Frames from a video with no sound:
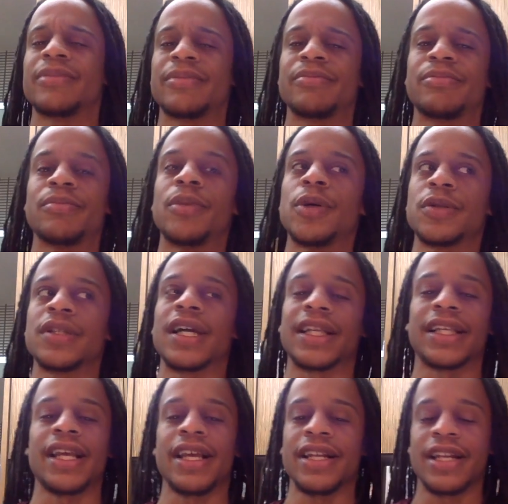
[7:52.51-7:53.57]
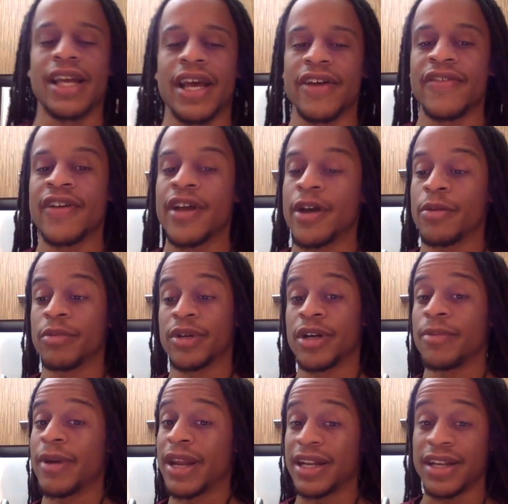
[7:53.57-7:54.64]
Most likely 8.5. But
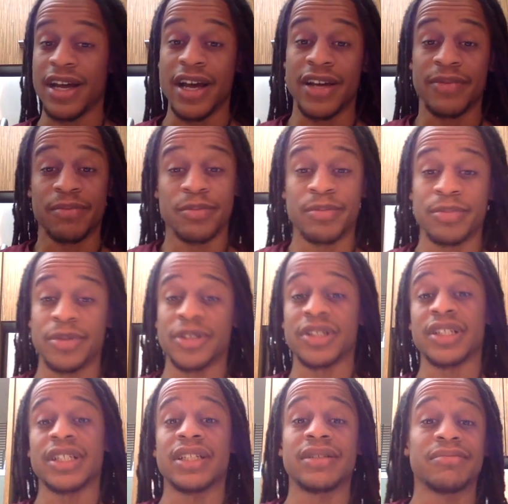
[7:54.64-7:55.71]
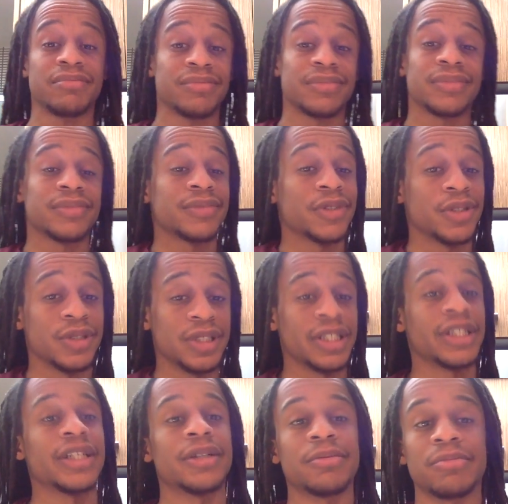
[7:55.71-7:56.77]
I'm at a 9% on
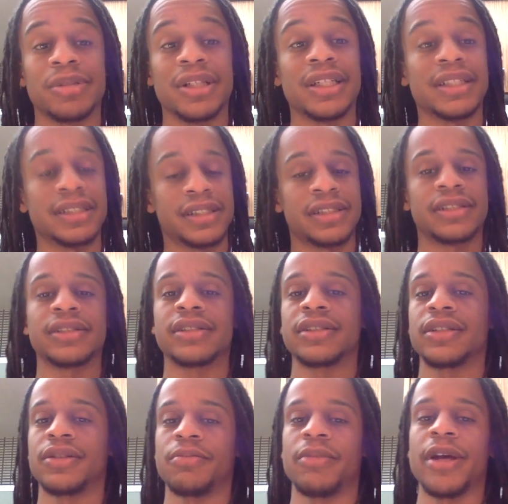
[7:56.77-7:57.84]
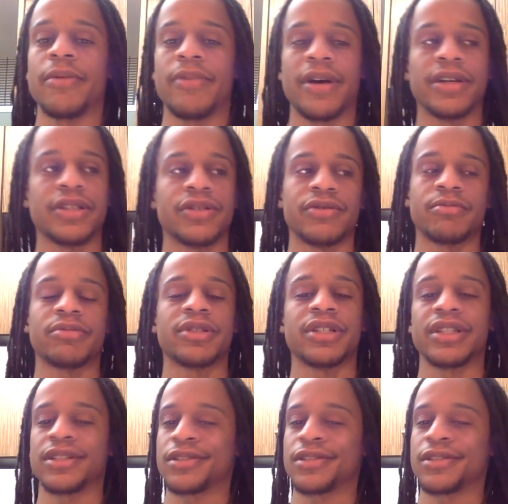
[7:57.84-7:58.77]
there plus PayPal's 3%.